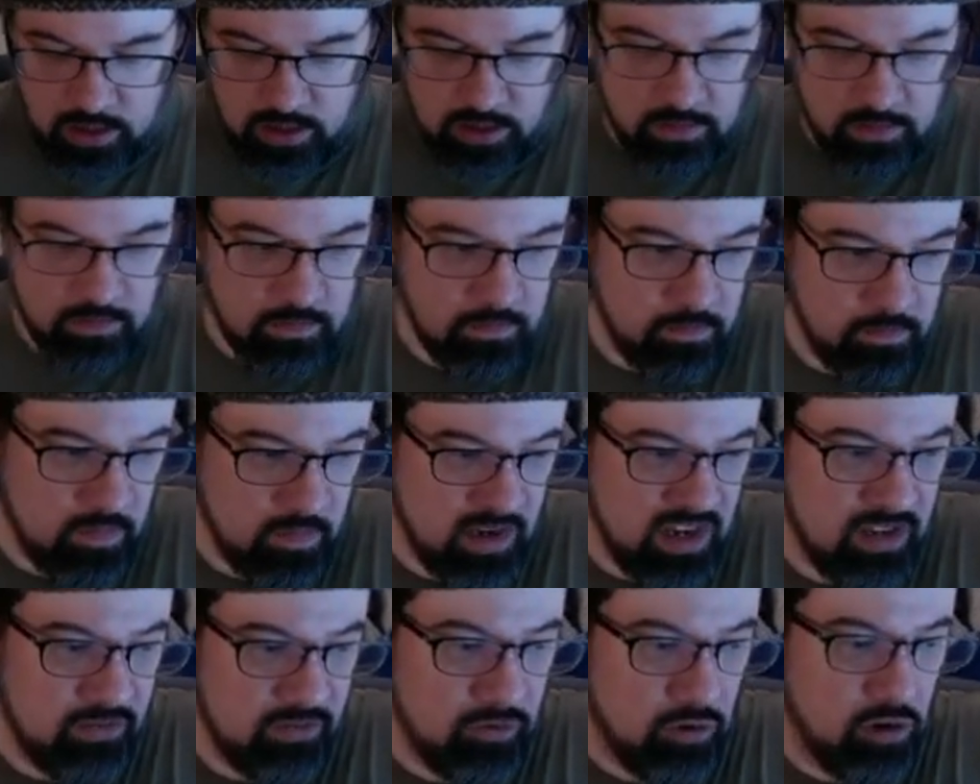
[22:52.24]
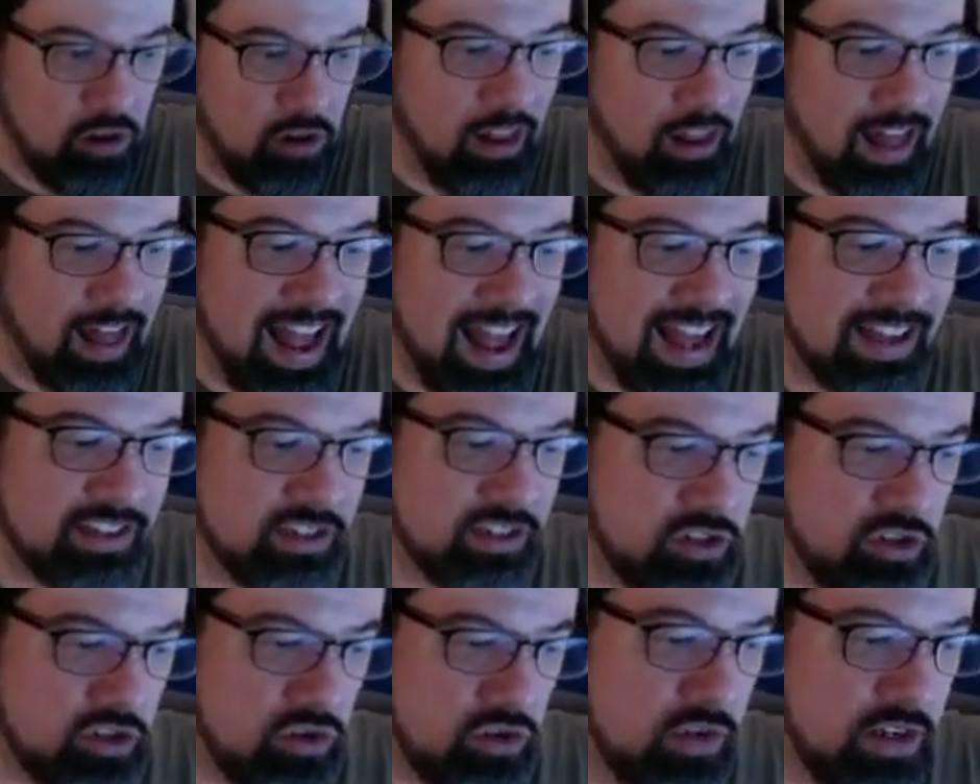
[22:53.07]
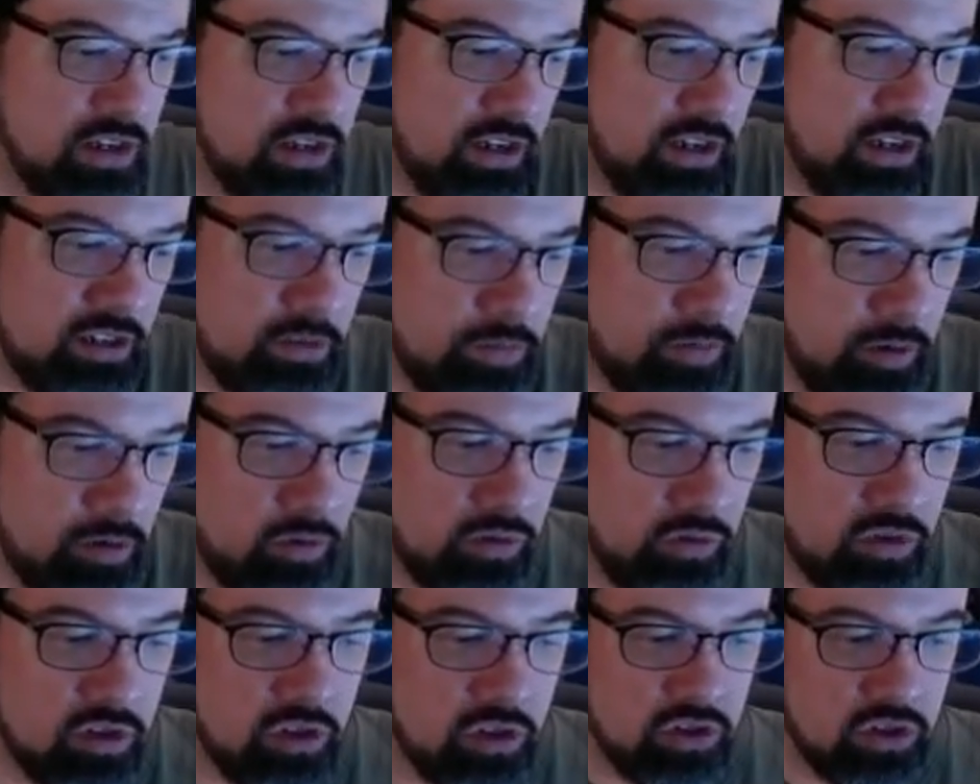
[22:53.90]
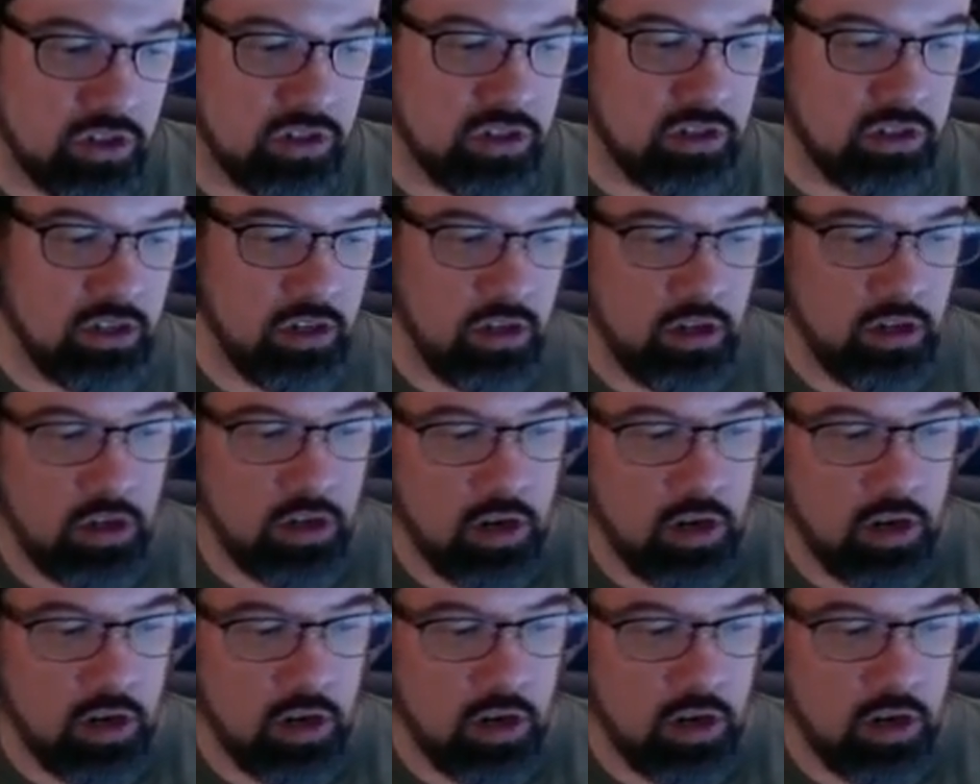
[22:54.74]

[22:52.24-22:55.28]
medieval class to it, as opposed to just a